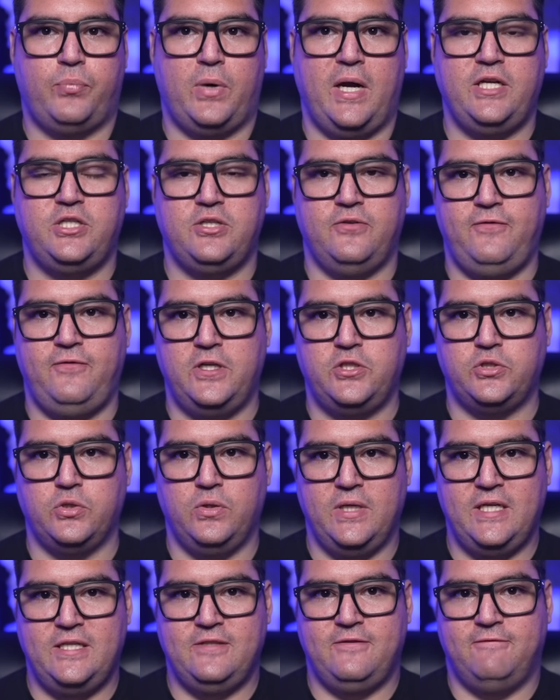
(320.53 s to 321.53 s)
branch
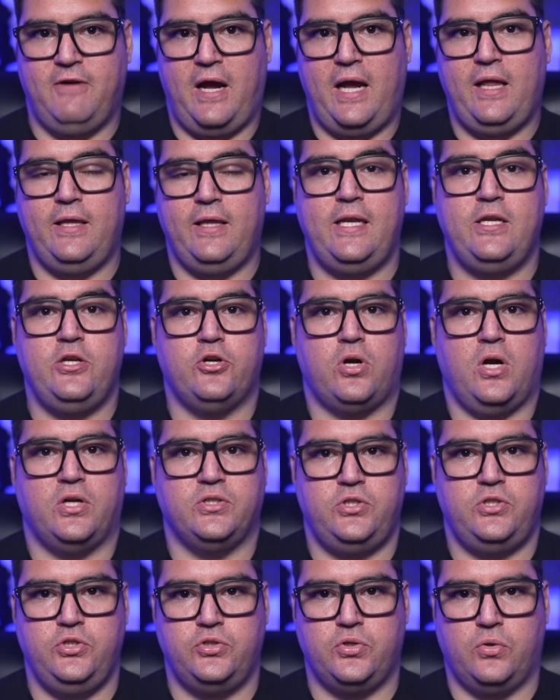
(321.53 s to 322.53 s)
official is violating your
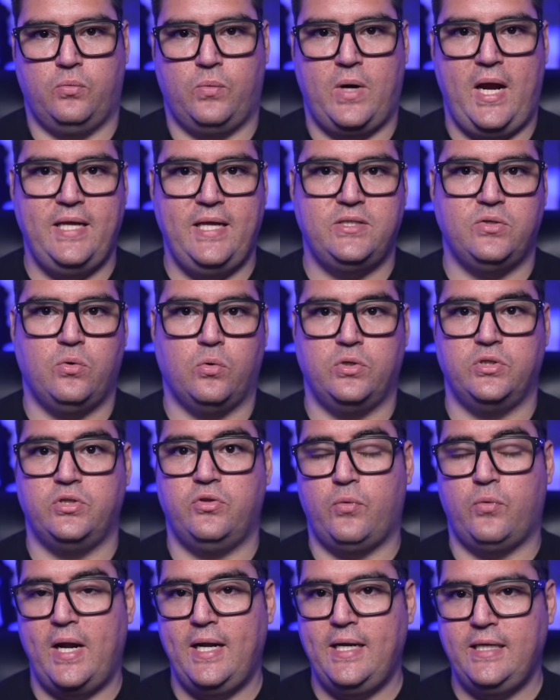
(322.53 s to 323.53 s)
constitutional rights or is
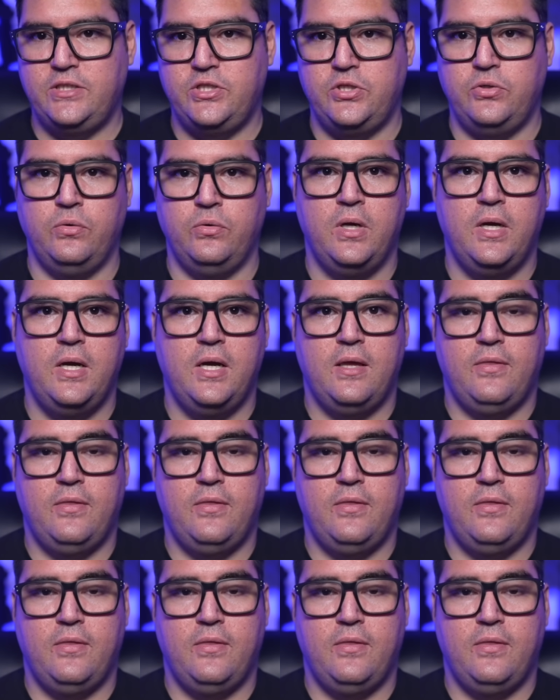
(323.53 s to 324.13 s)
threatening to,